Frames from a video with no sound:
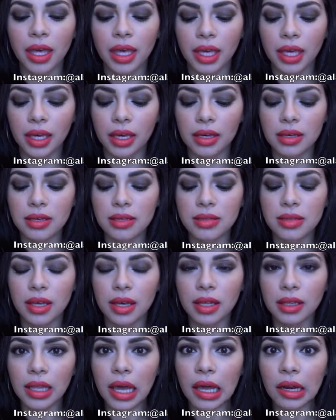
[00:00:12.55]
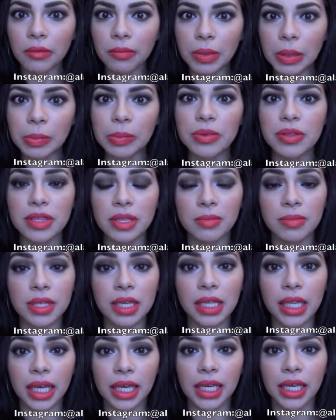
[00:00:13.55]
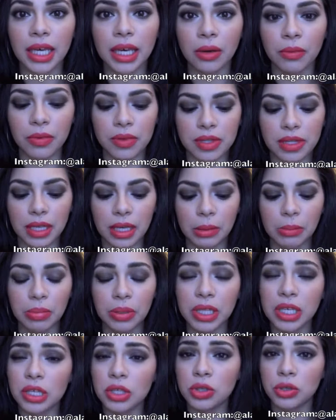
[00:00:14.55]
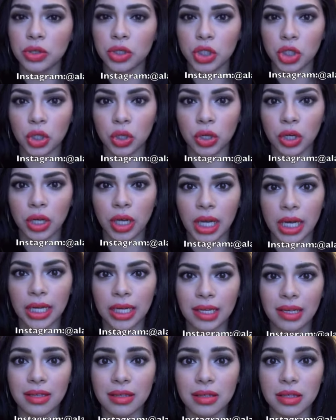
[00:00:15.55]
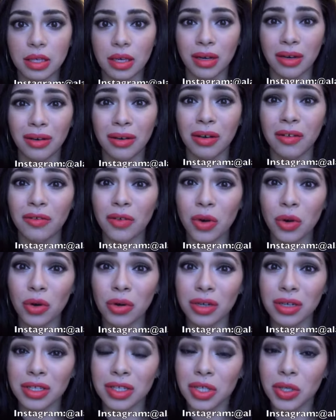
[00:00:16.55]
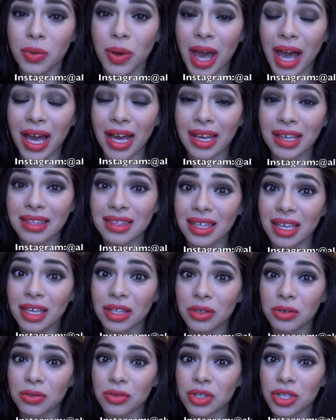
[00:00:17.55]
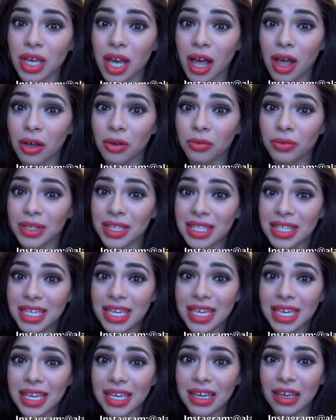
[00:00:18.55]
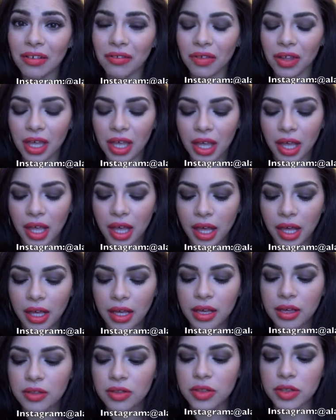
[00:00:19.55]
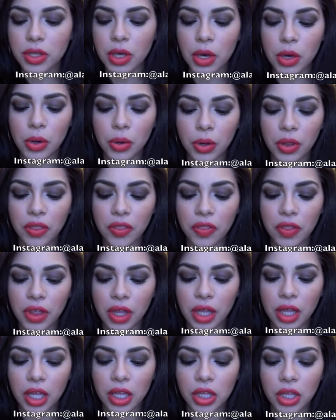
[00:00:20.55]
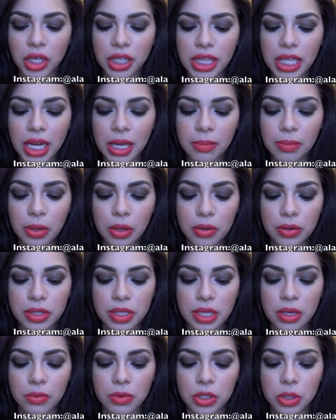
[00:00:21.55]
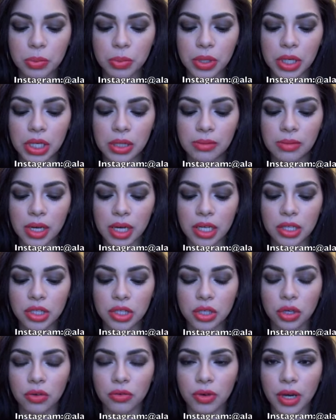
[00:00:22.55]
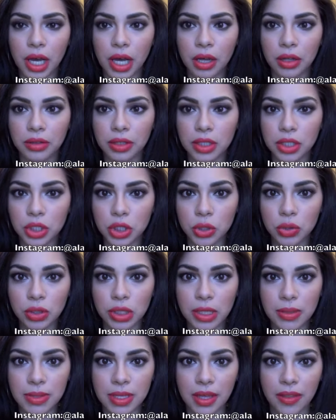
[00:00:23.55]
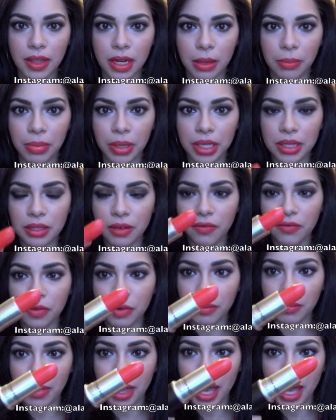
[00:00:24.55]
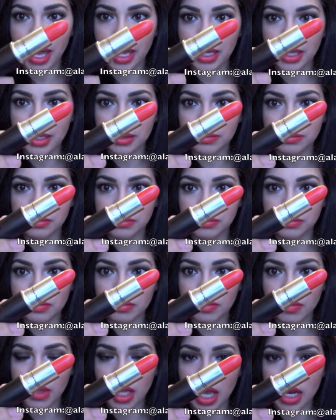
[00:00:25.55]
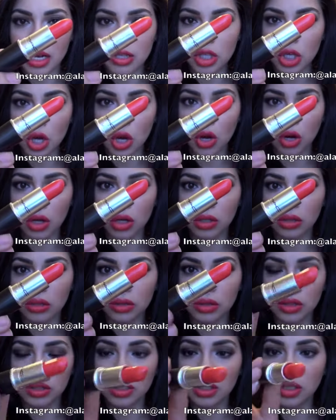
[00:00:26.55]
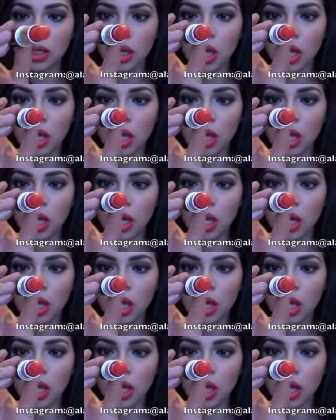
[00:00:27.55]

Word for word: and a lot of people seemed to like it and was like, please do a tutorial on it. So of course, you ask and you shall receive. So the look that I posted was pretty much around this new lipstick that I picked up from MAC, and it's called